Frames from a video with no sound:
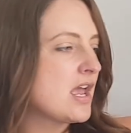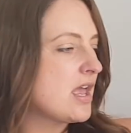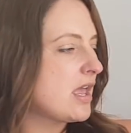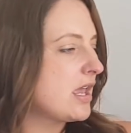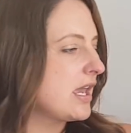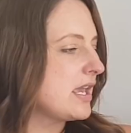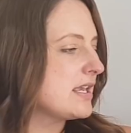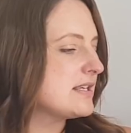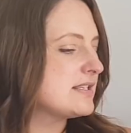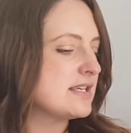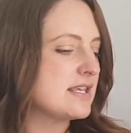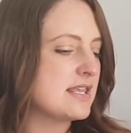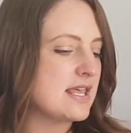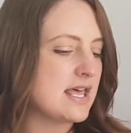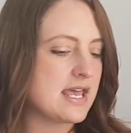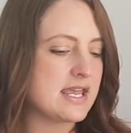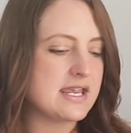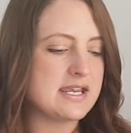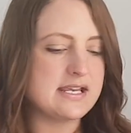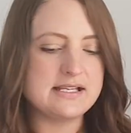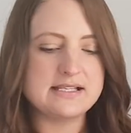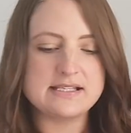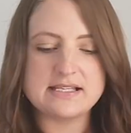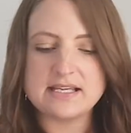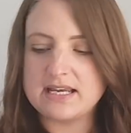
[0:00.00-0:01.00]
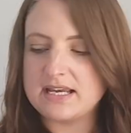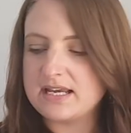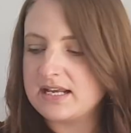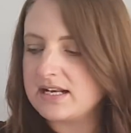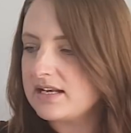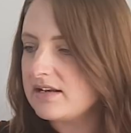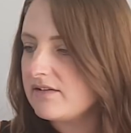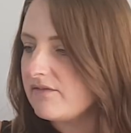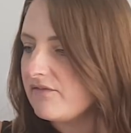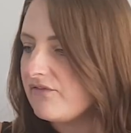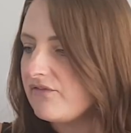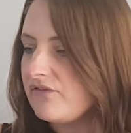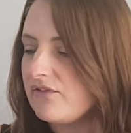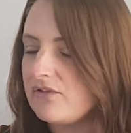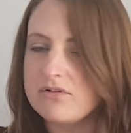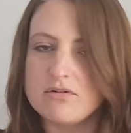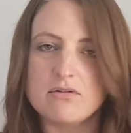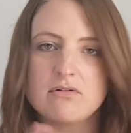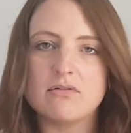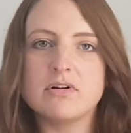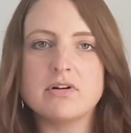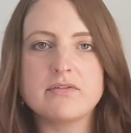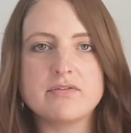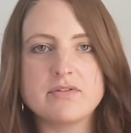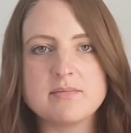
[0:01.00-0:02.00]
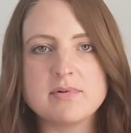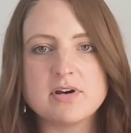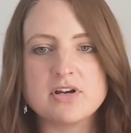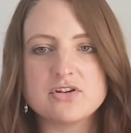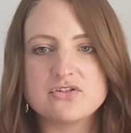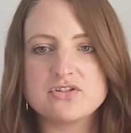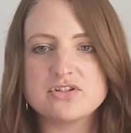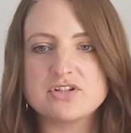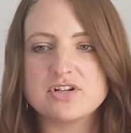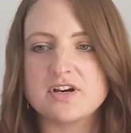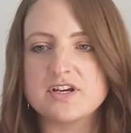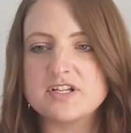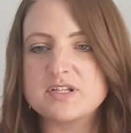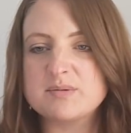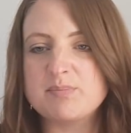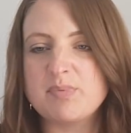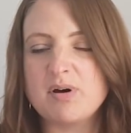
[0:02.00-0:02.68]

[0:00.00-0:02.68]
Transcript: Okay, so that is it for all of the merchandise,